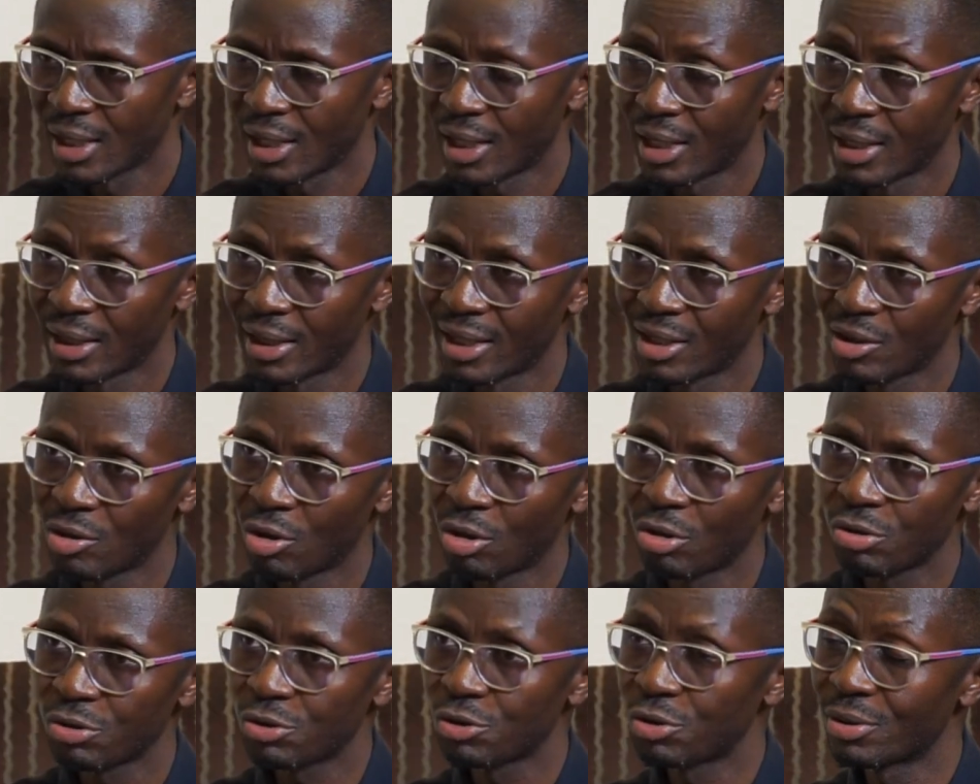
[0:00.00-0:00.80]
And then
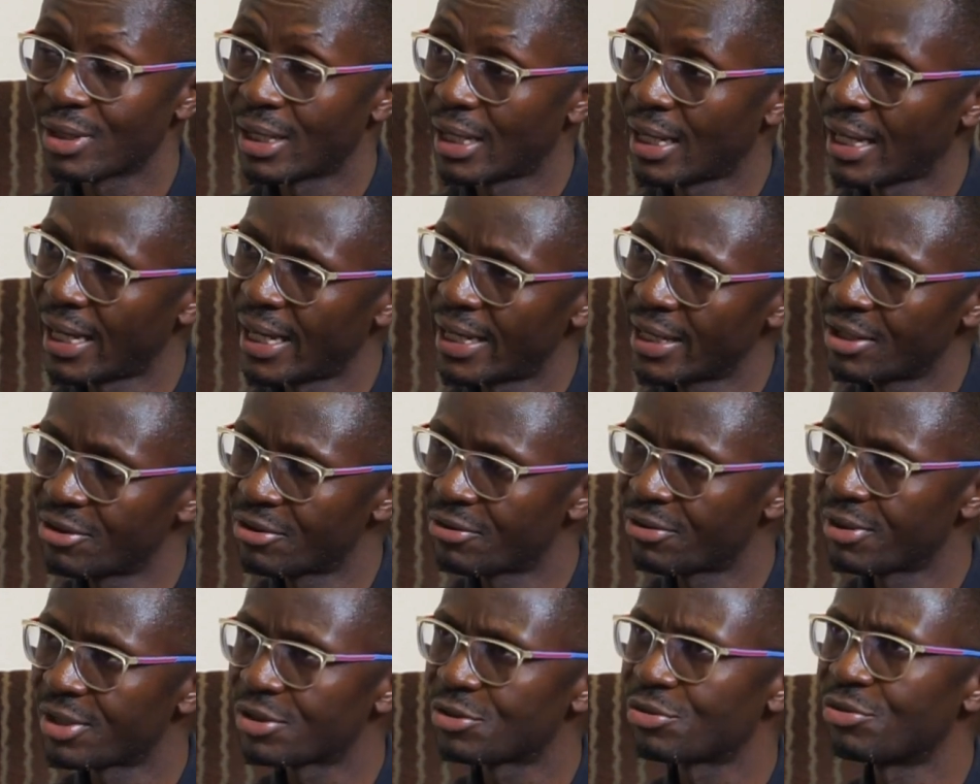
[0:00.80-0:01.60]
also the high
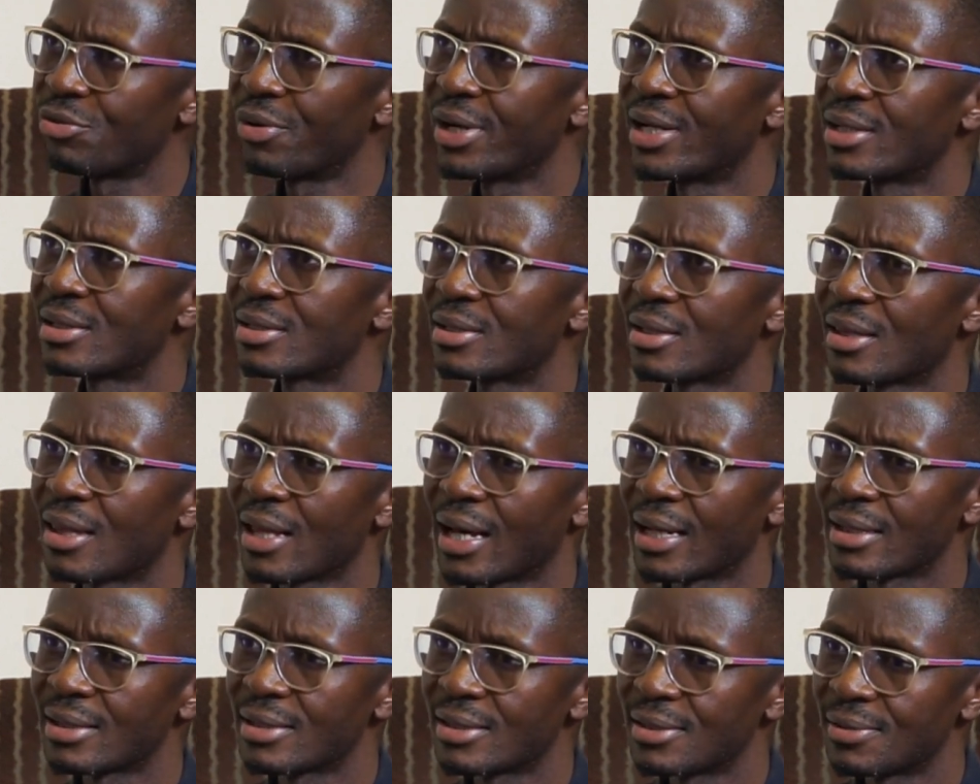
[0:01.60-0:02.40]
interest rates
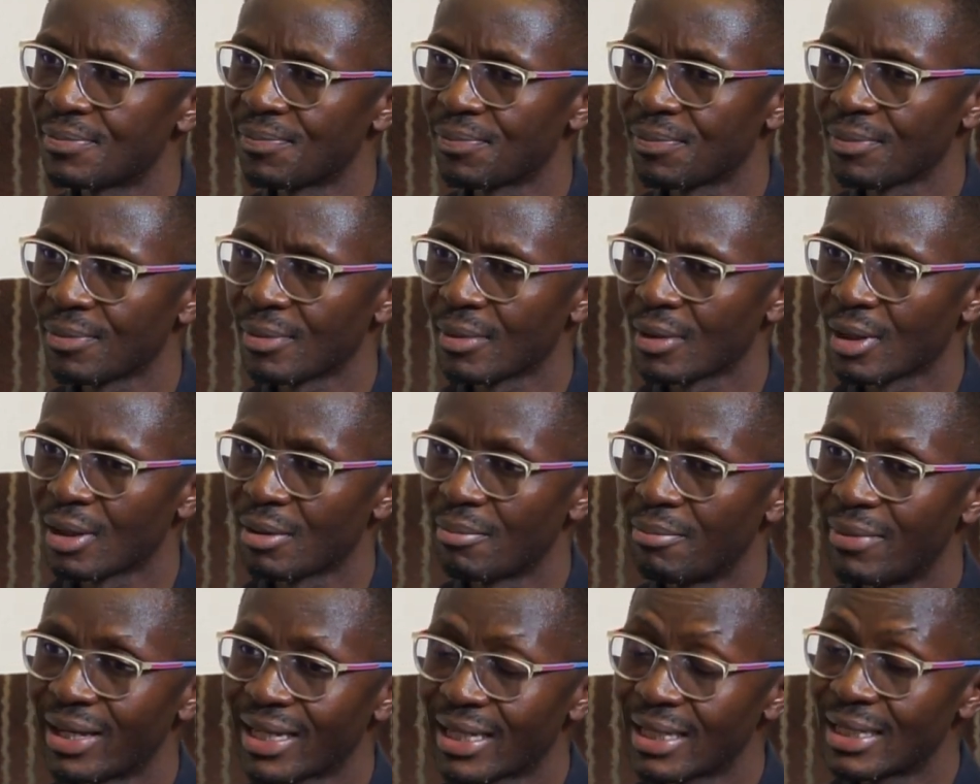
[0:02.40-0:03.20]
that
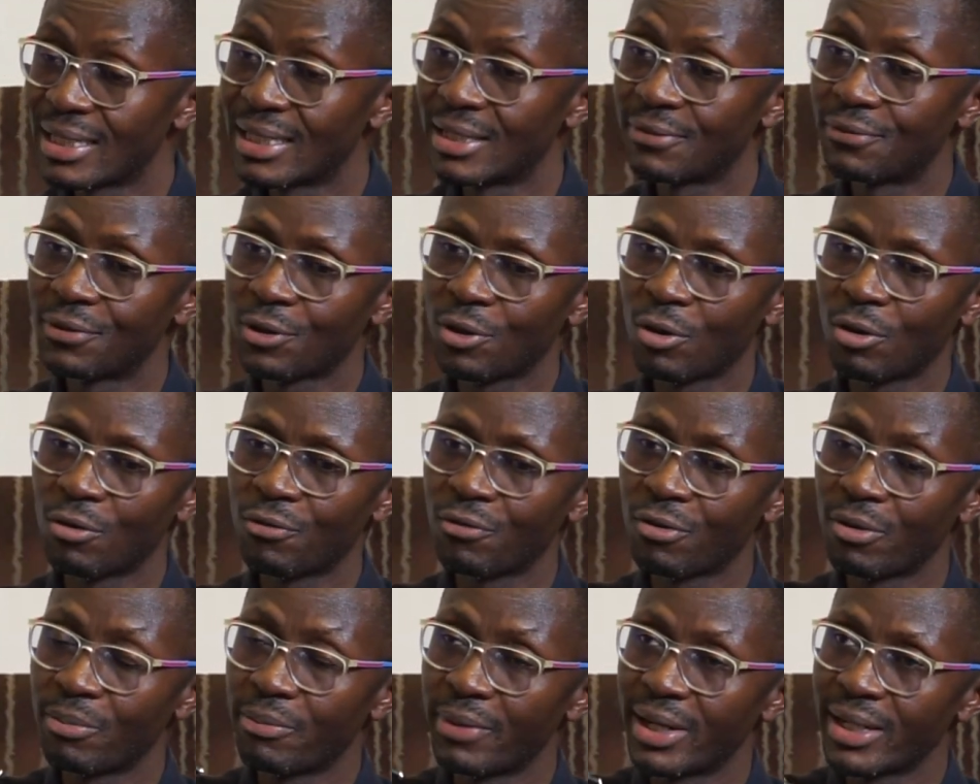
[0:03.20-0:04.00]
make it difficult
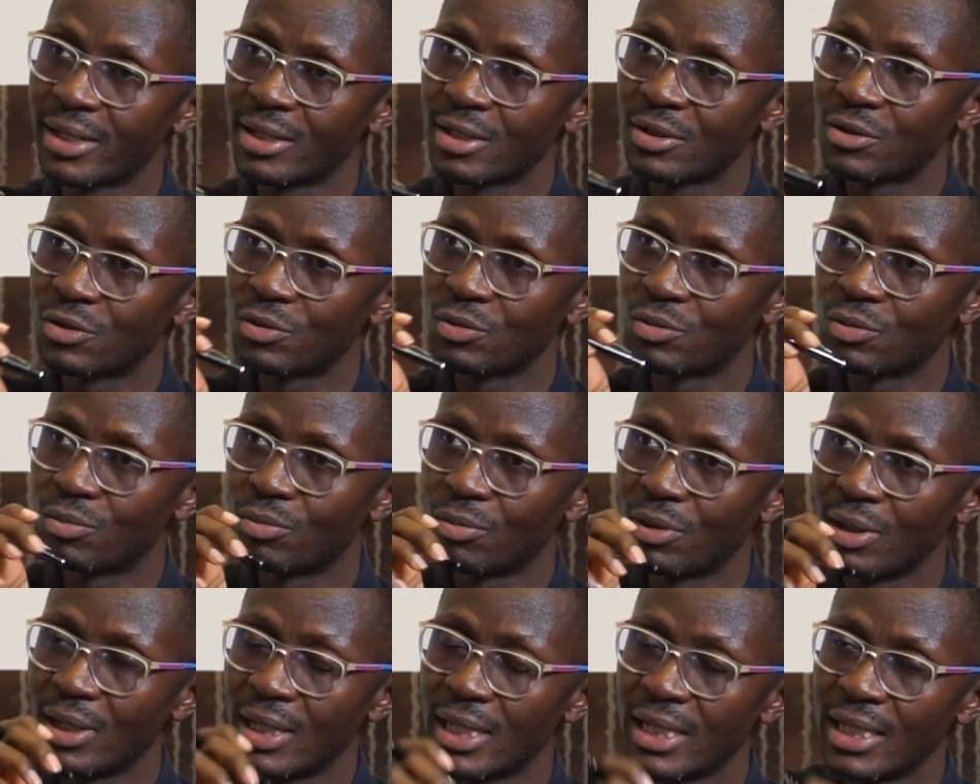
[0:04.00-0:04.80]
for money to
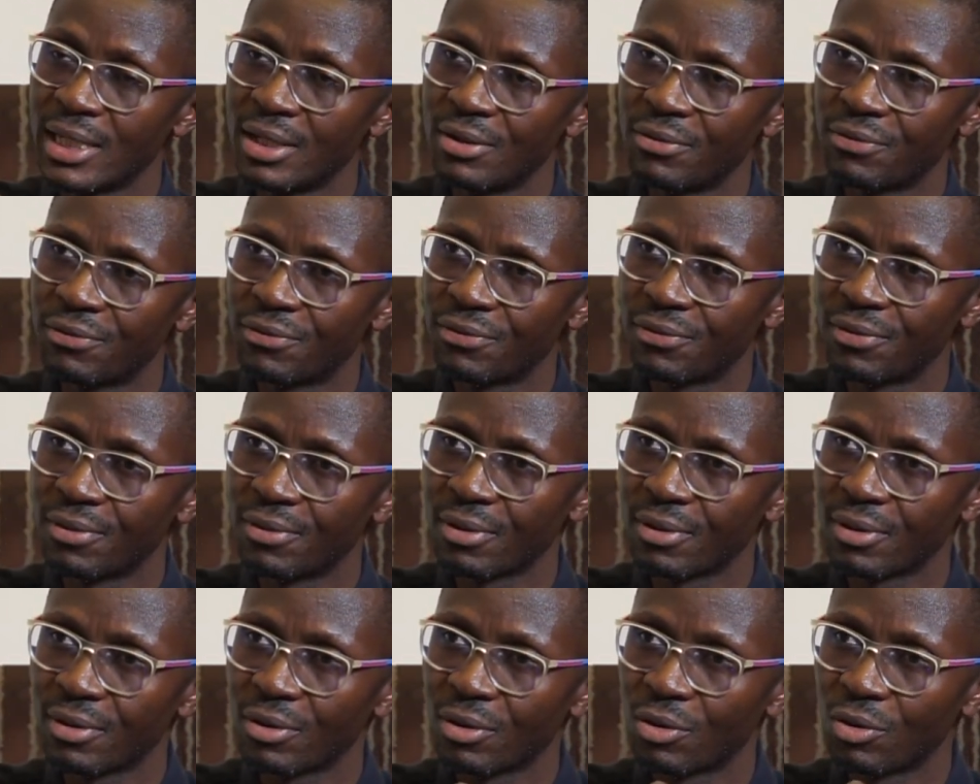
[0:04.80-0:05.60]
leave
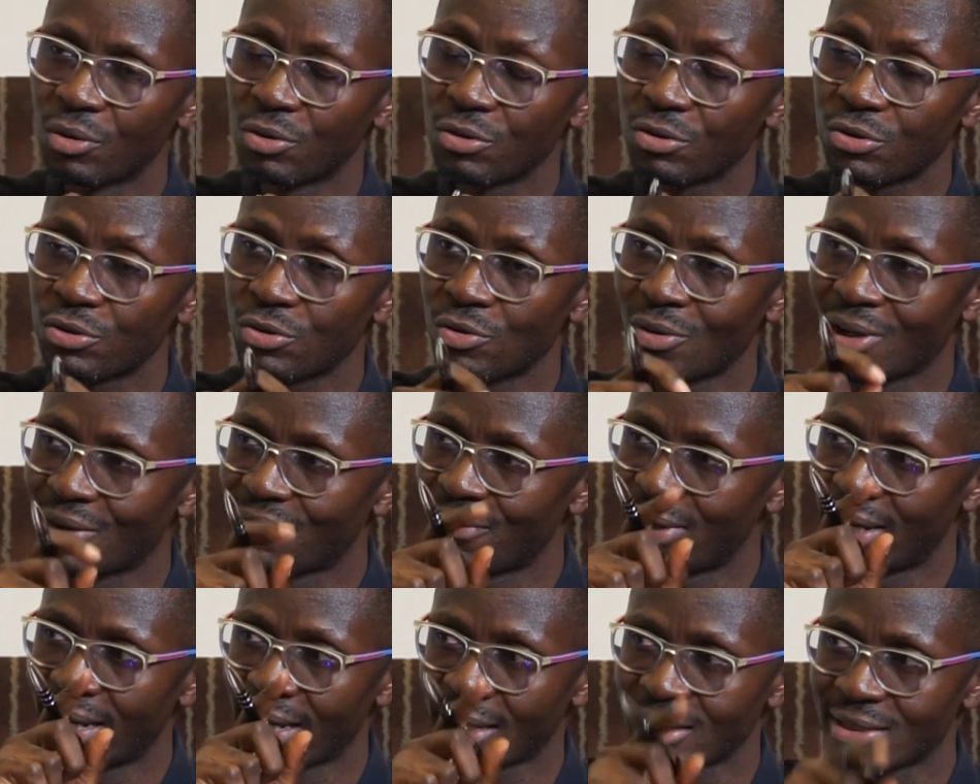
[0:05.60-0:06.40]
those who
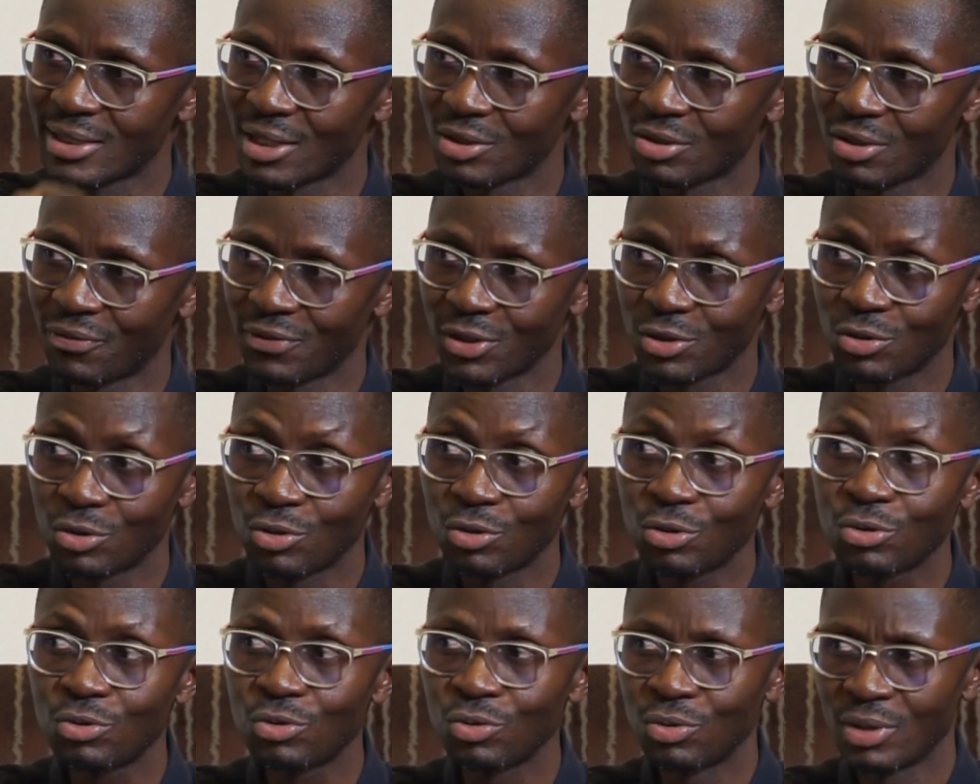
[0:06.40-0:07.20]
have excess of it to
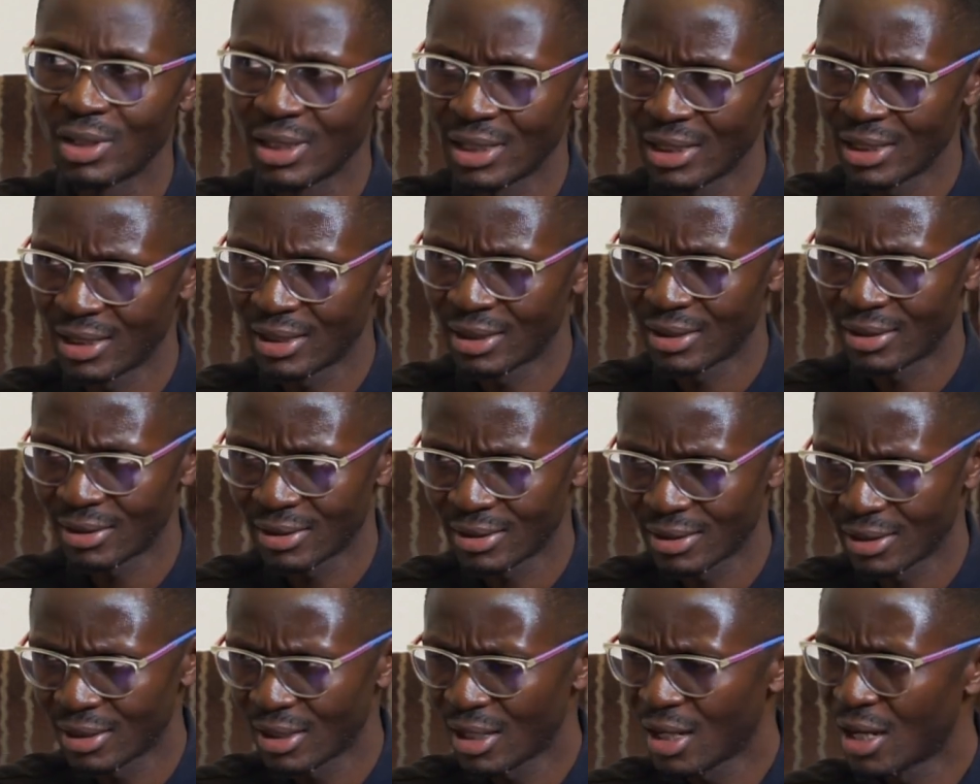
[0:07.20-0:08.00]
those who need it.